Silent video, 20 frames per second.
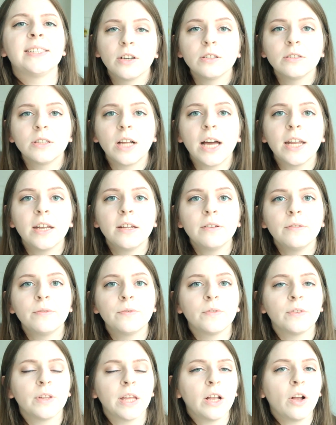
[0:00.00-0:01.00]
There are a lot
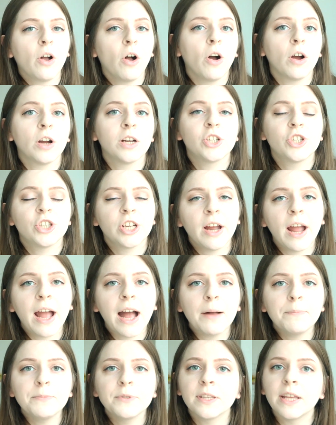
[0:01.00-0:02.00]
of like car share
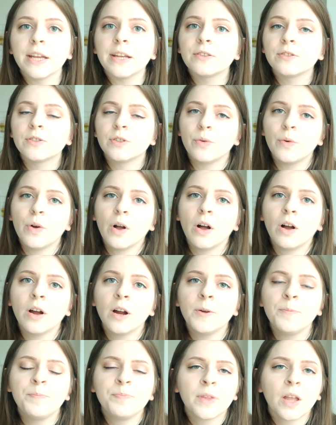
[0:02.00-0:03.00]
apps like
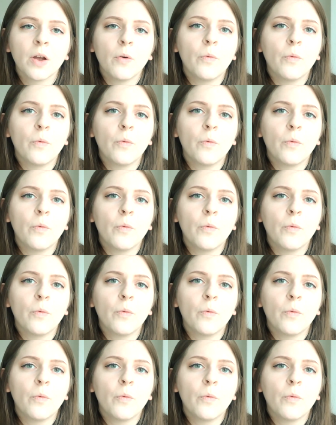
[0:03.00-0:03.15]
SoCar